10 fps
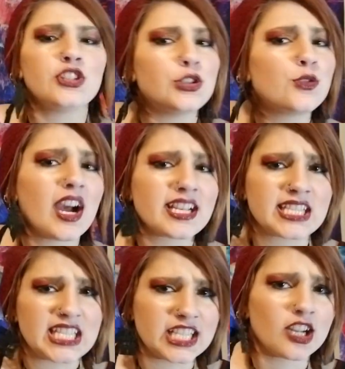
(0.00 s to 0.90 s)
You guys
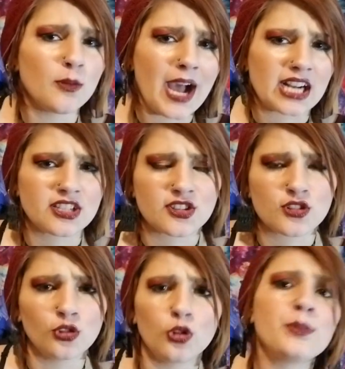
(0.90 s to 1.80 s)
need to go back to
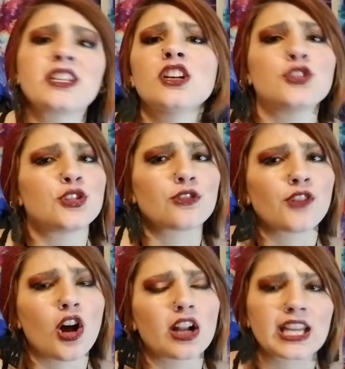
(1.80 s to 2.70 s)
school because you're
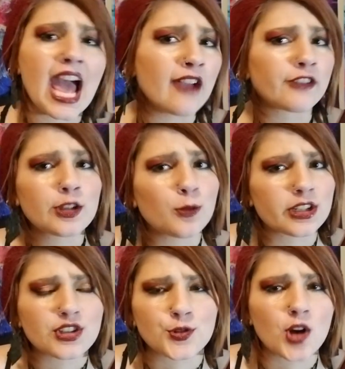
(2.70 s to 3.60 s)
wrong, and everyone
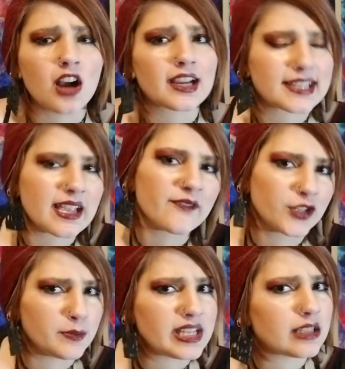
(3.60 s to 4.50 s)
is wrong except for
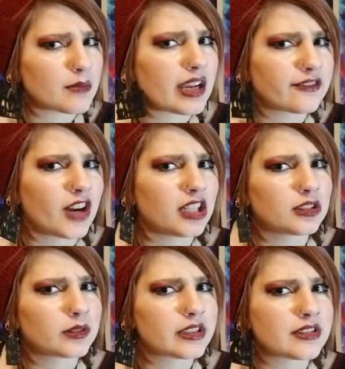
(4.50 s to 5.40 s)
me and my
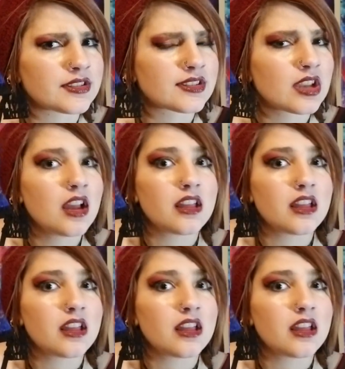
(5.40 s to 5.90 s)
followers.